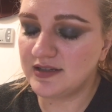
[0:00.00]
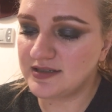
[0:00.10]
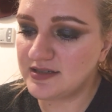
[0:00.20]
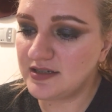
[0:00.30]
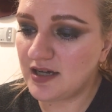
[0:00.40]

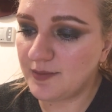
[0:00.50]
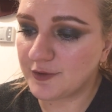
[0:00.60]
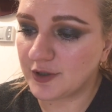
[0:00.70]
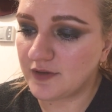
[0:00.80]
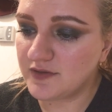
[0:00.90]
This did not
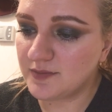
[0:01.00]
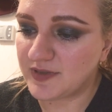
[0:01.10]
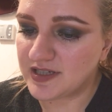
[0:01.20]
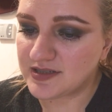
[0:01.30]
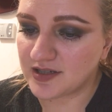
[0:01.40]
prove to
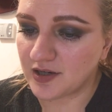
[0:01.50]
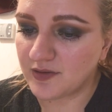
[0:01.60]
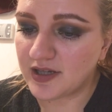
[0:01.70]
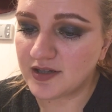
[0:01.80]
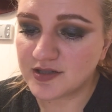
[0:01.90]
be
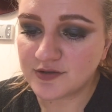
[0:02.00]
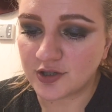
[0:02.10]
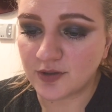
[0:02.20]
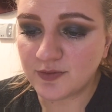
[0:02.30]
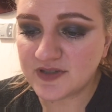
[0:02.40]
so, and this
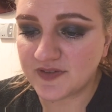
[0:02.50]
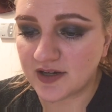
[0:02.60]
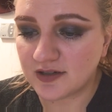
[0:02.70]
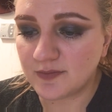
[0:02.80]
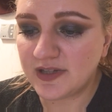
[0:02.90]
group was
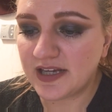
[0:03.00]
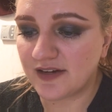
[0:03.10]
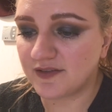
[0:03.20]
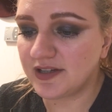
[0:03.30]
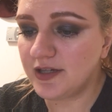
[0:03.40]
found to be
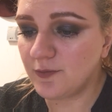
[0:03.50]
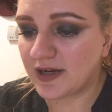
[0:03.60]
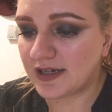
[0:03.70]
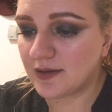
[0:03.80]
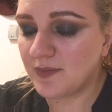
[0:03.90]
heavily
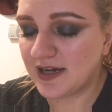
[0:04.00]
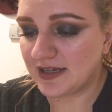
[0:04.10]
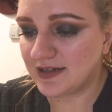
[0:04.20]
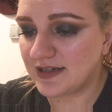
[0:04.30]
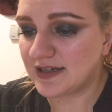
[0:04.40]
weighted by
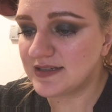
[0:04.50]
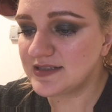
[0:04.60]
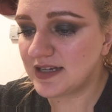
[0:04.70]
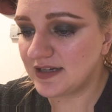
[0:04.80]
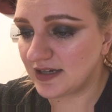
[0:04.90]

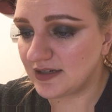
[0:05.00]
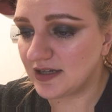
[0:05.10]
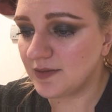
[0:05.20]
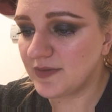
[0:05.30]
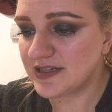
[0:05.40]
Indians and
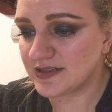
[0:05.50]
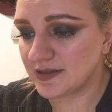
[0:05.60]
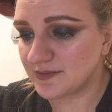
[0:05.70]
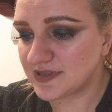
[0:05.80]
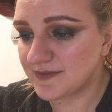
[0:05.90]
Indian
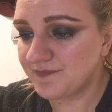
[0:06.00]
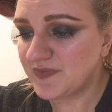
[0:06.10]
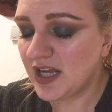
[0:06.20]
Muslims.